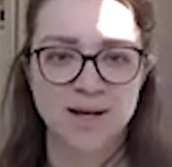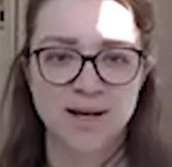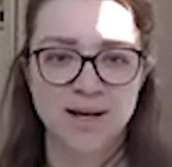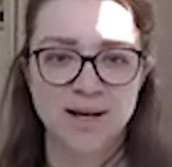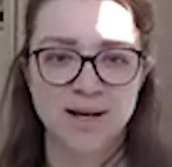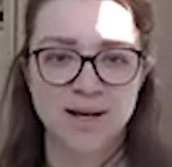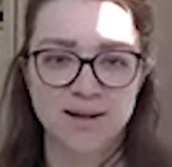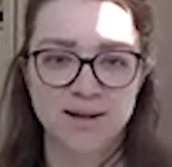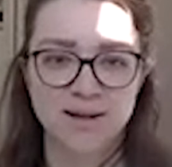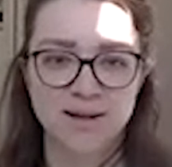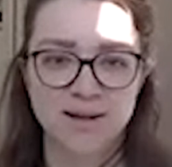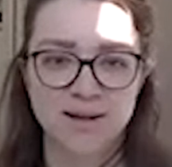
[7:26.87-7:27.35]

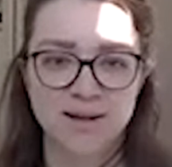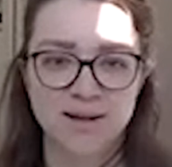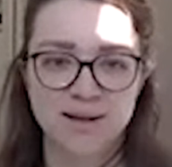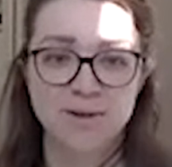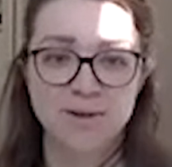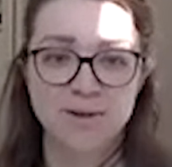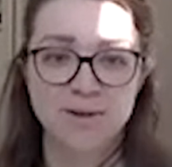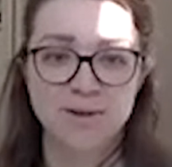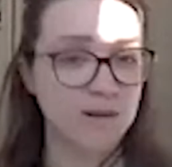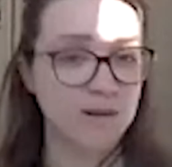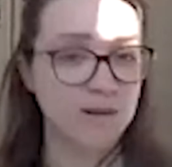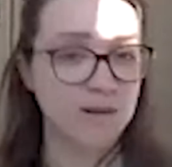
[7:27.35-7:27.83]
And then you
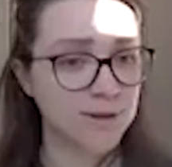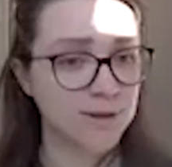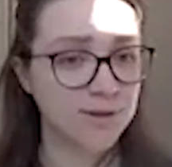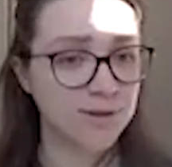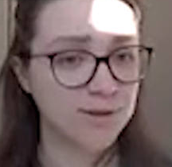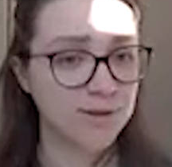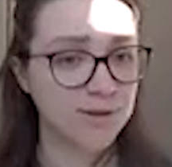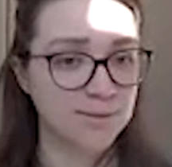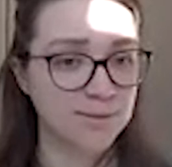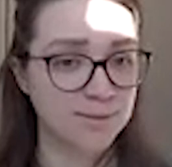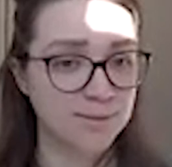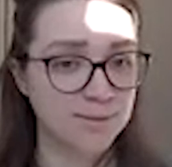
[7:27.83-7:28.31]
evaluate
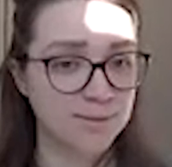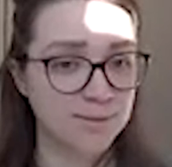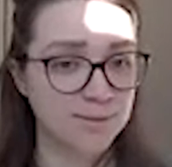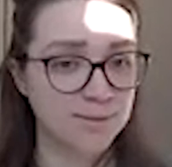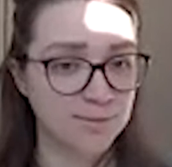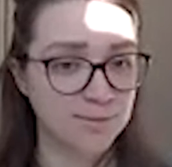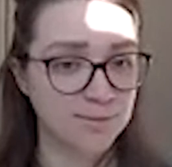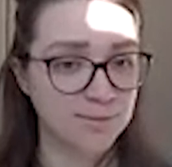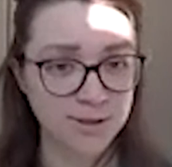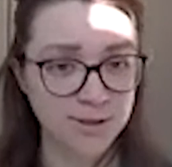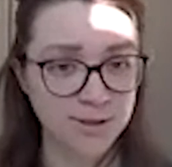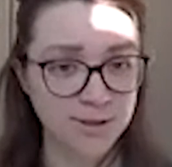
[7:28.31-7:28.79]
the
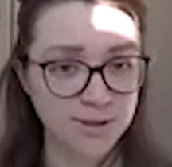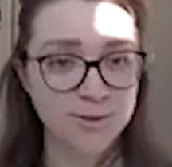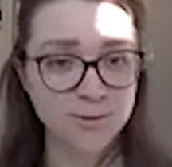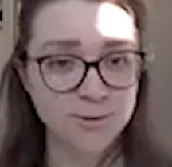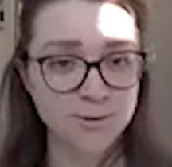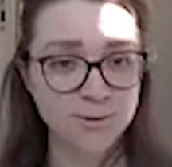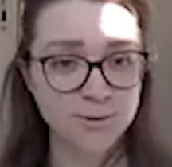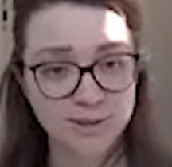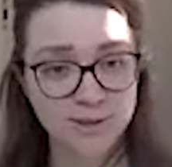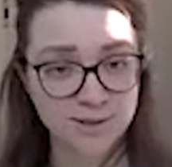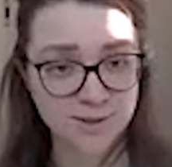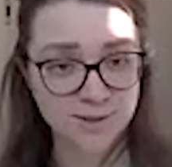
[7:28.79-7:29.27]
model
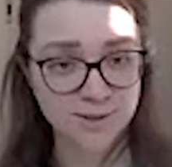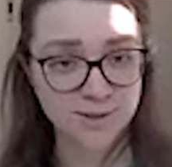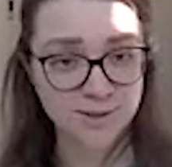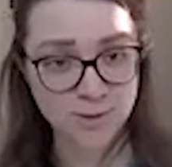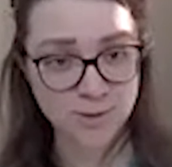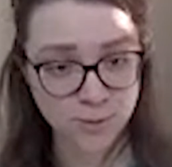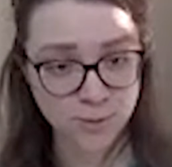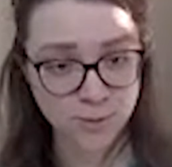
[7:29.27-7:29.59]
using this